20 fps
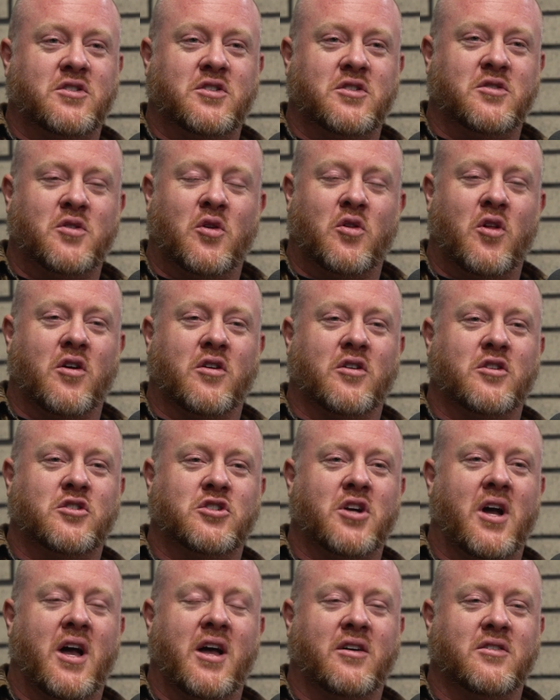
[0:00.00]
she's no longer a
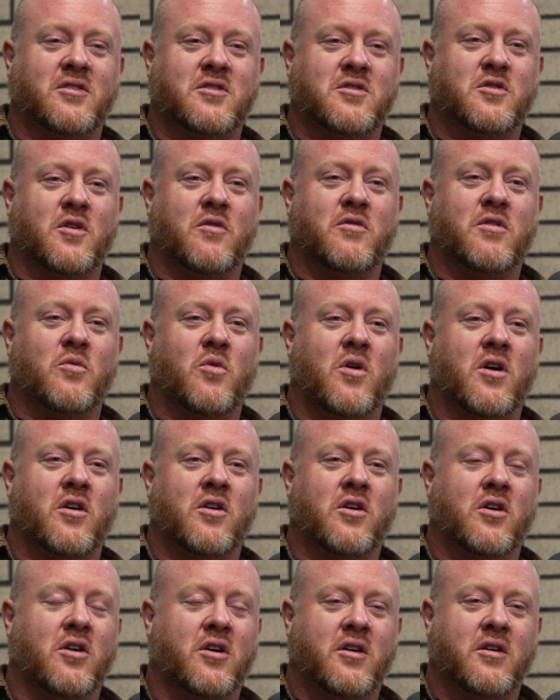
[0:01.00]
child. So if you want
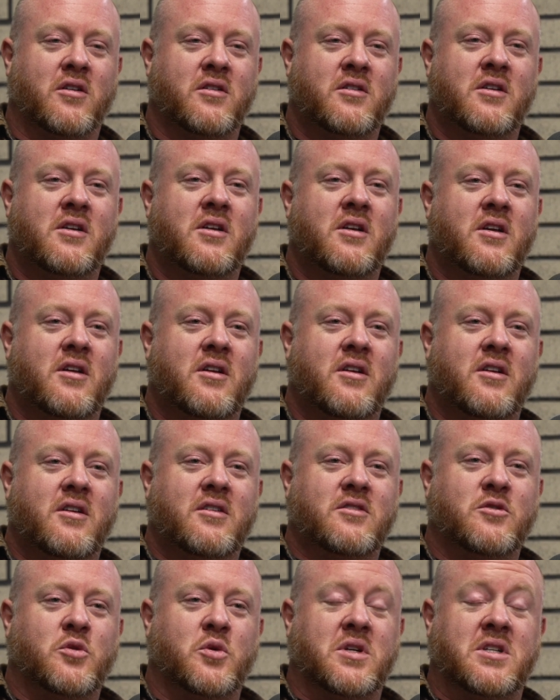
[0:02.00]
her
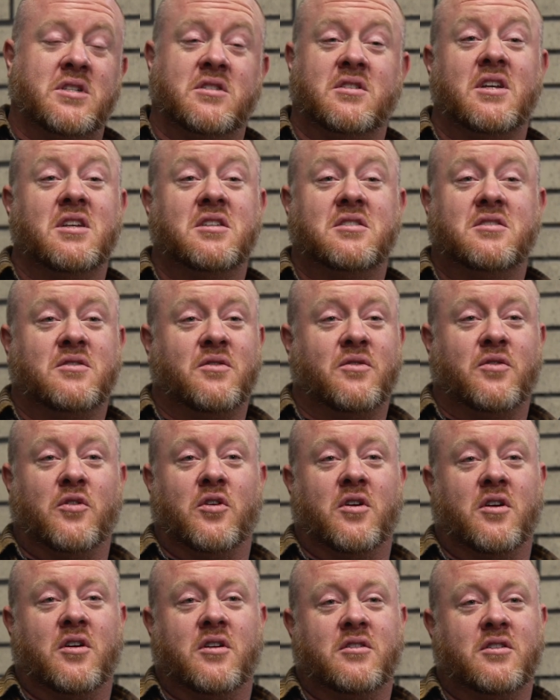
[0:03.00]
to exist
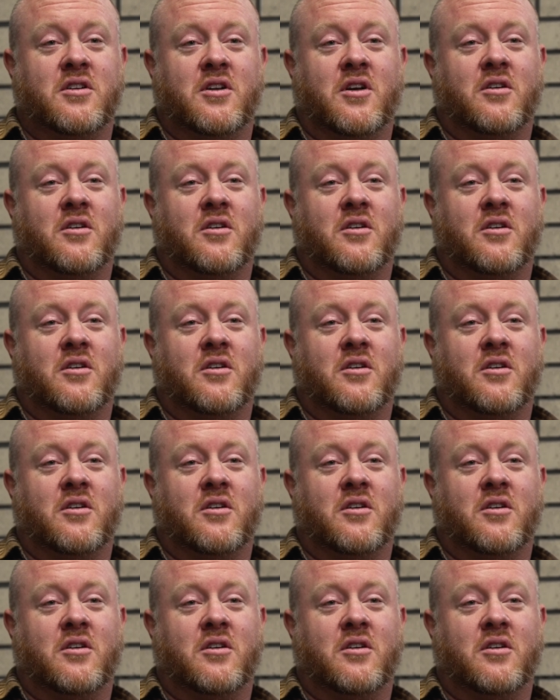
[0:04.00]
for,